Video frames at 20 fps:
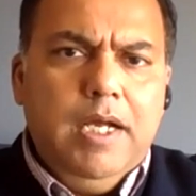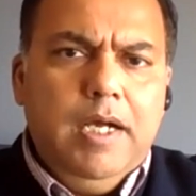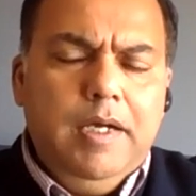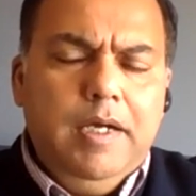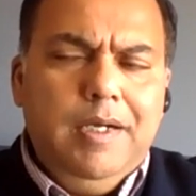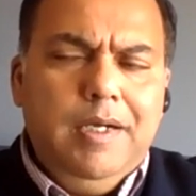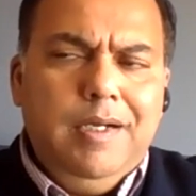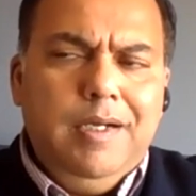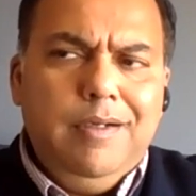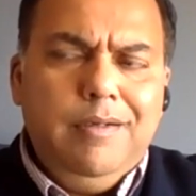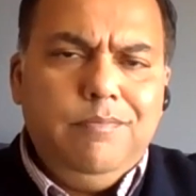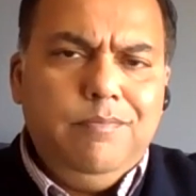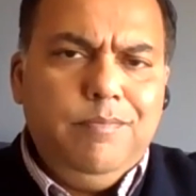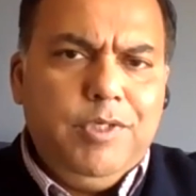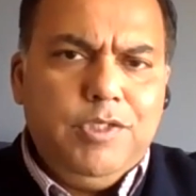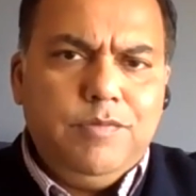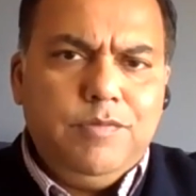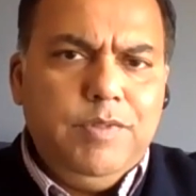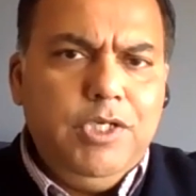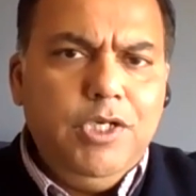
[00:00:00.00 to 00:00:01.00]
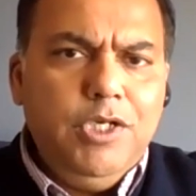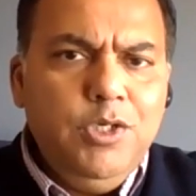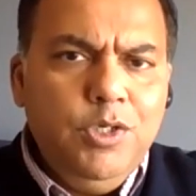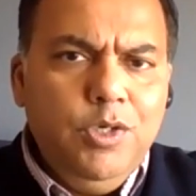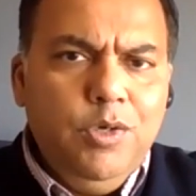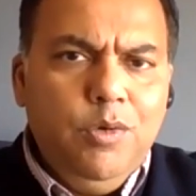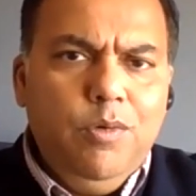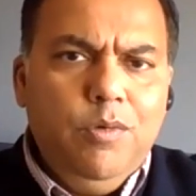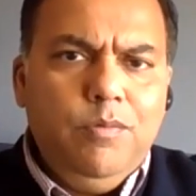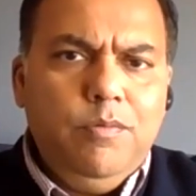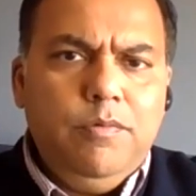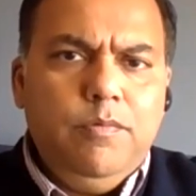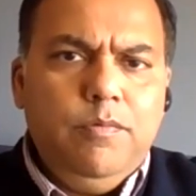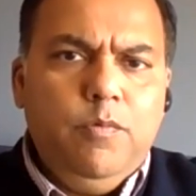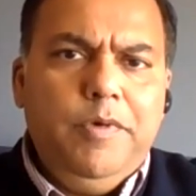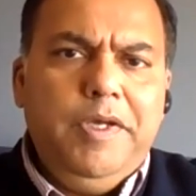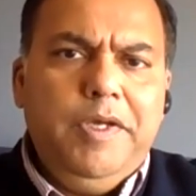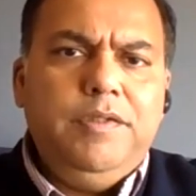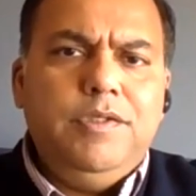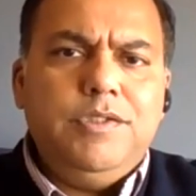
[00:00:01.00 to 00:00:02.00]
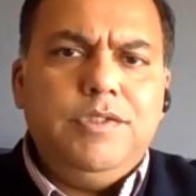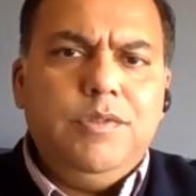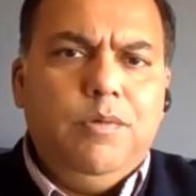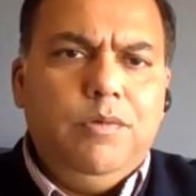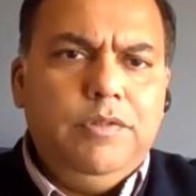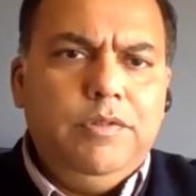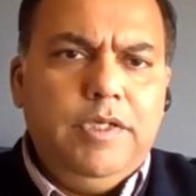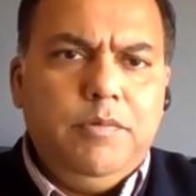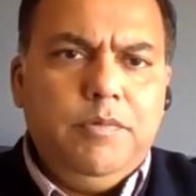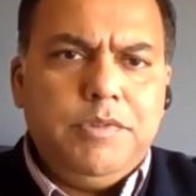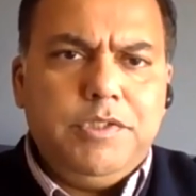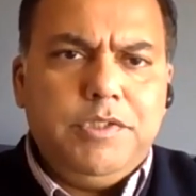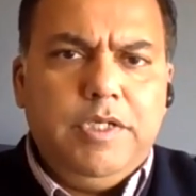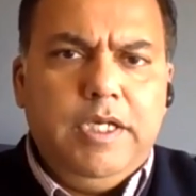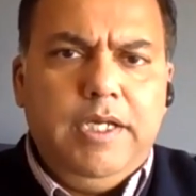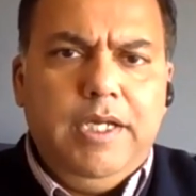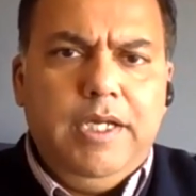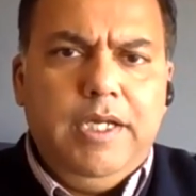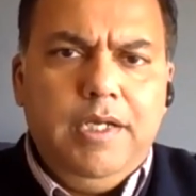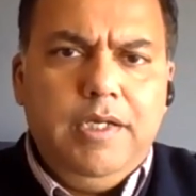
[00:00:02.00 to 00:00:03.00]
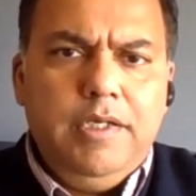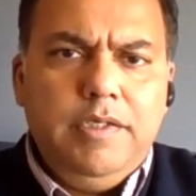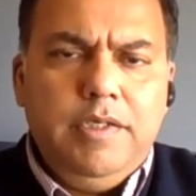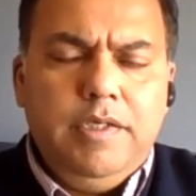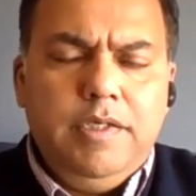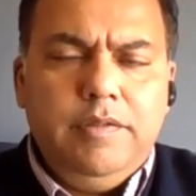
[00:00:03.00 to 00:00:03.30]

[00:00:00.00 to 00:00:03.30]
um, because we didn't know when this whole thing was going to end.